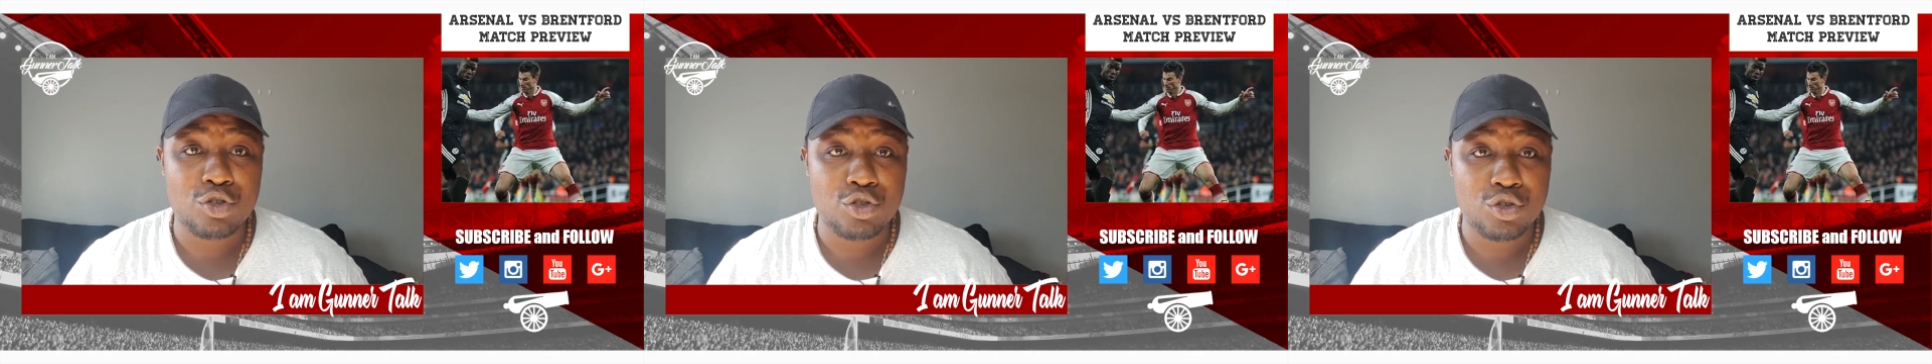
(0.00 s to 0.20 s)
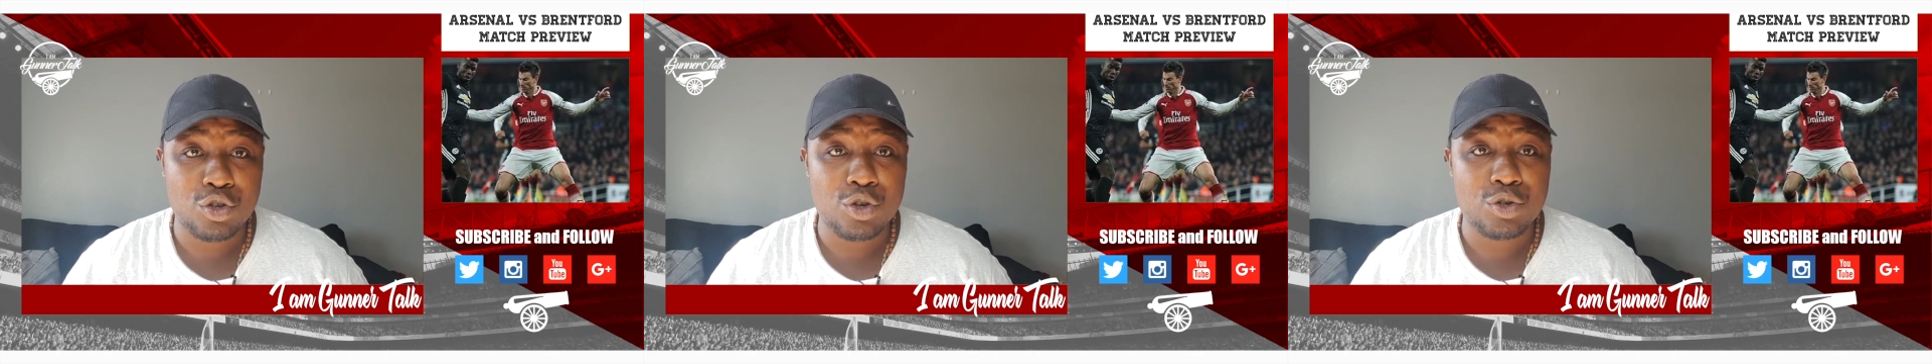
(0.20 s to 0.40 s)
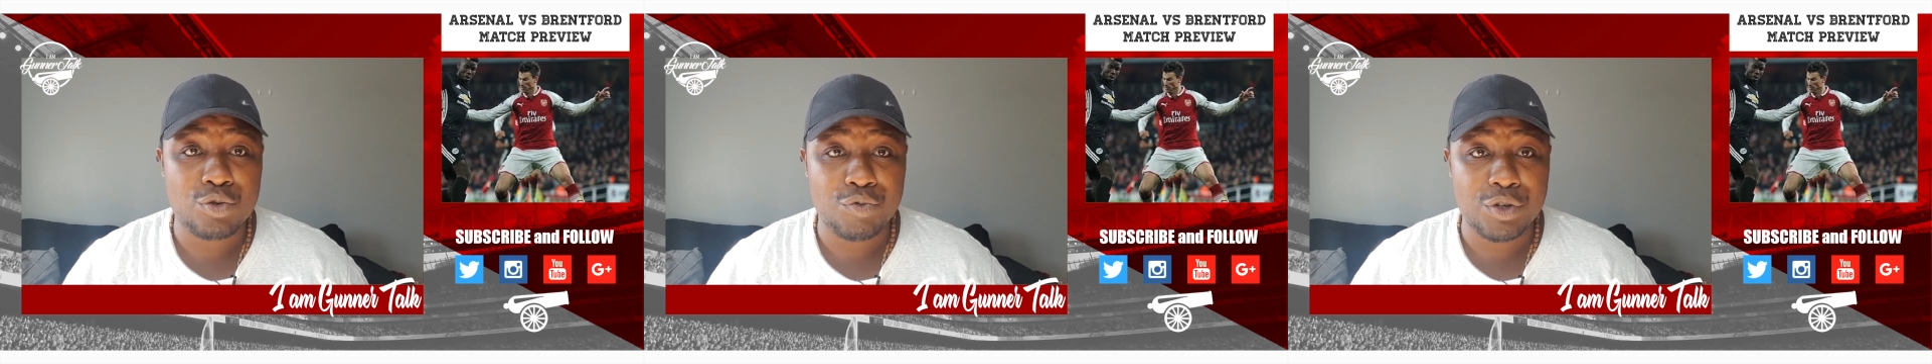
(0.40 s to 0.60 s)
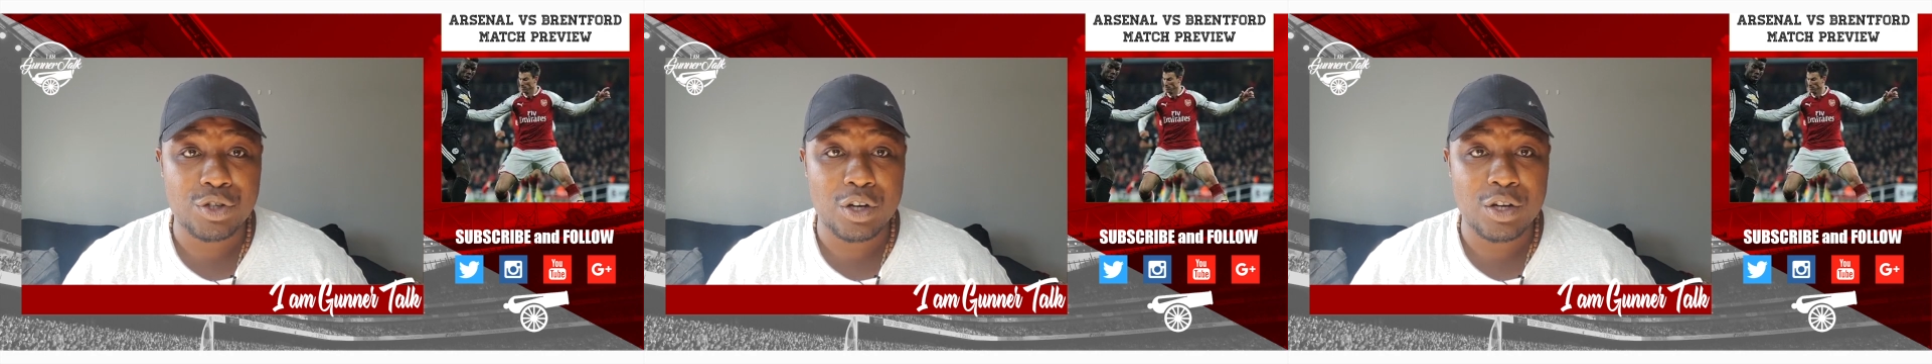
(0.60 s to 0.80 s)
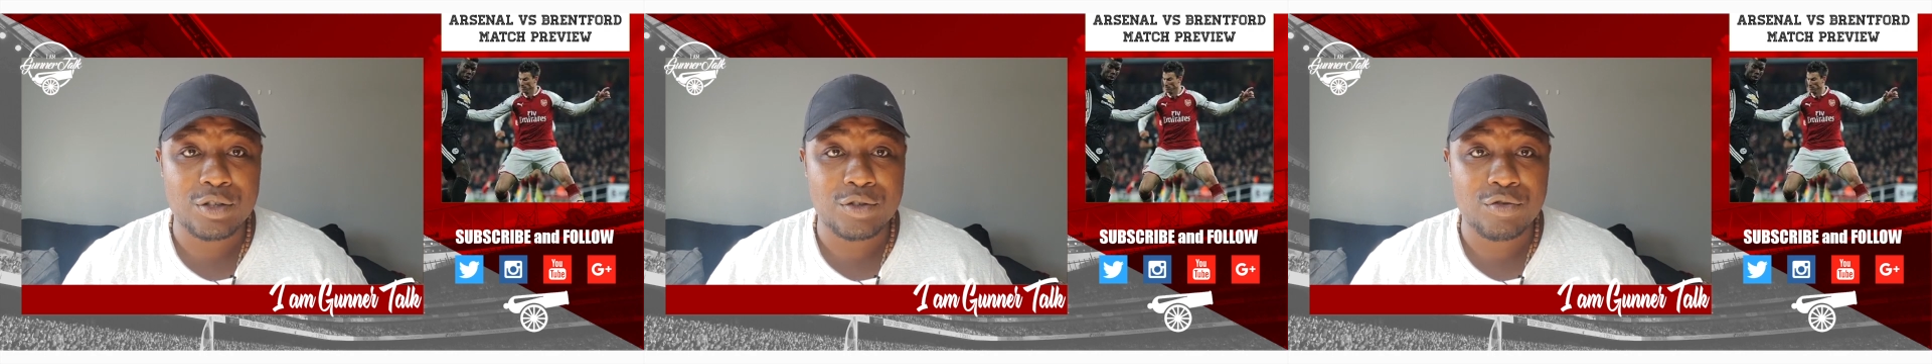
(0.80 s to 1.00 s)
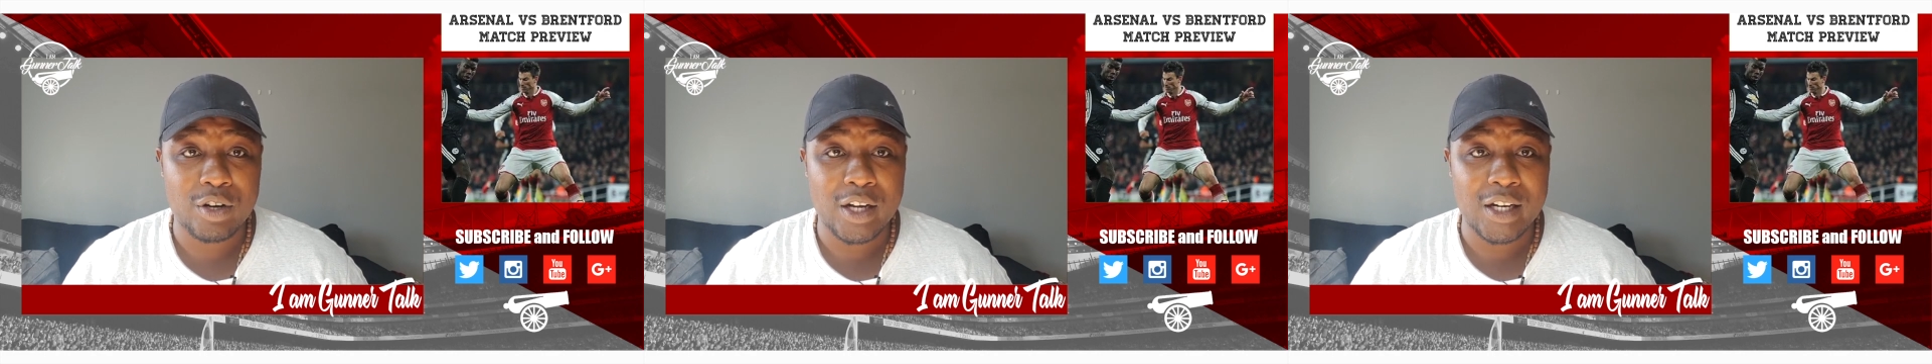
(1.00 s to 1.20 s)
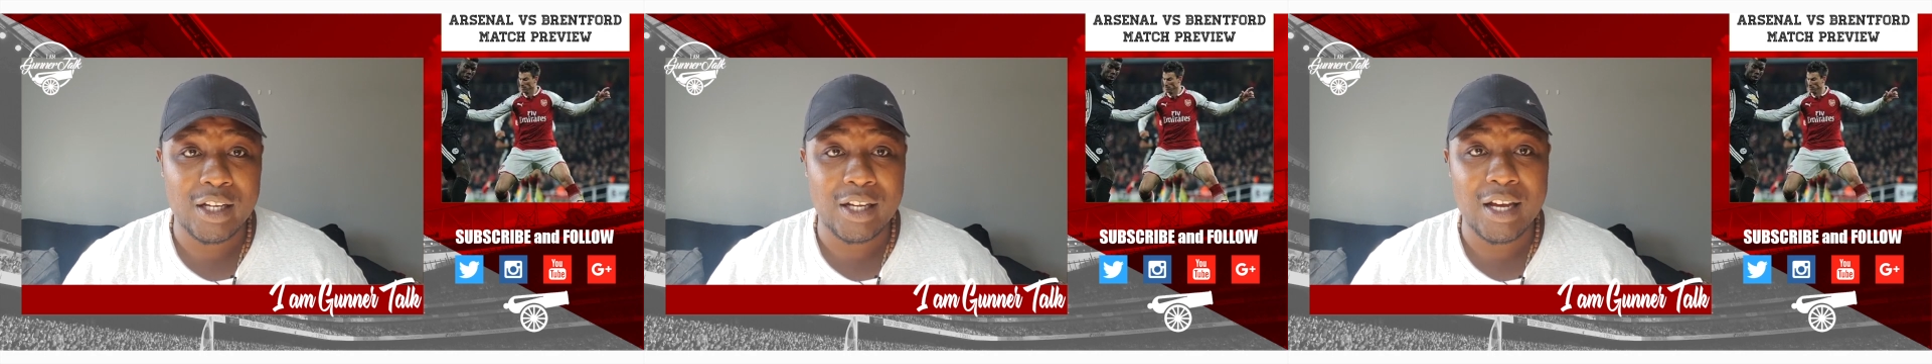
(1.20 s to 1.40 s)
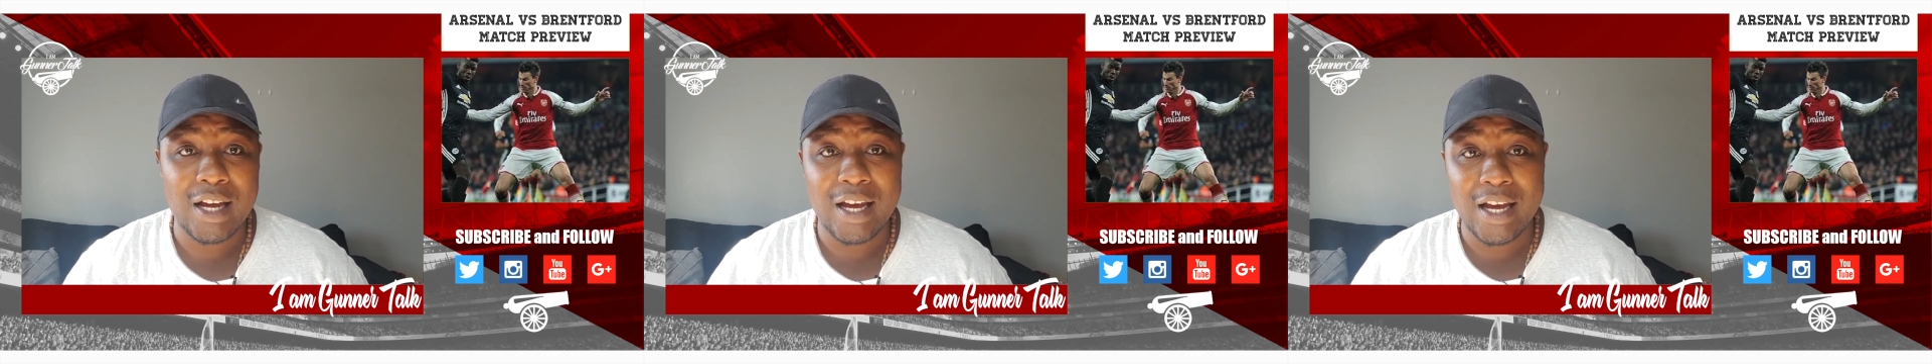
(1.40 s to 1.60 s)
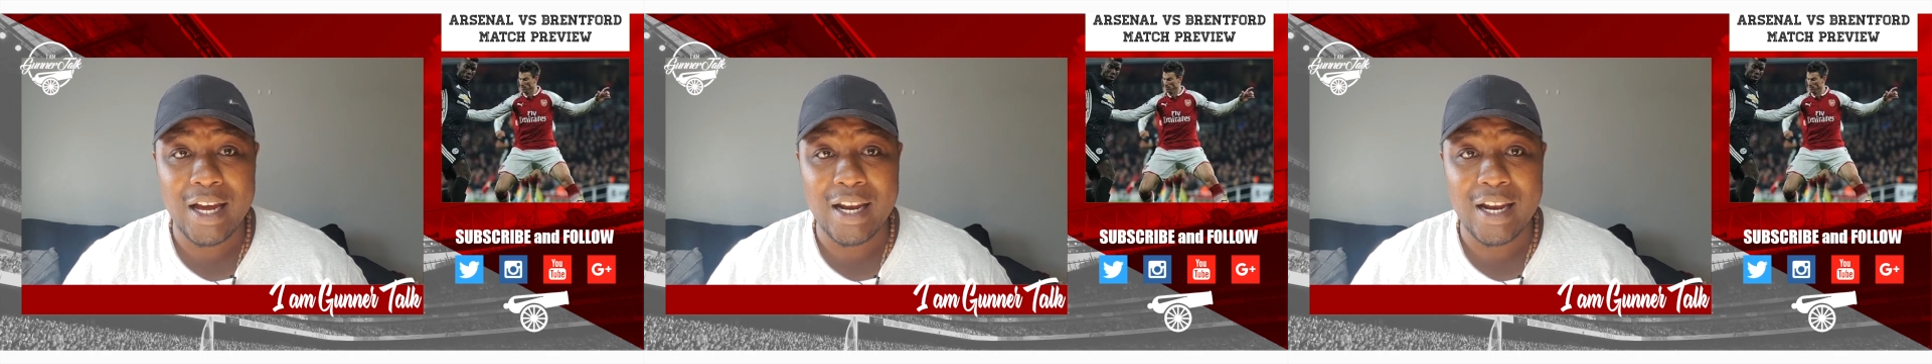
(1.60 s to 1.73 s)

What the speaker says: due to return to training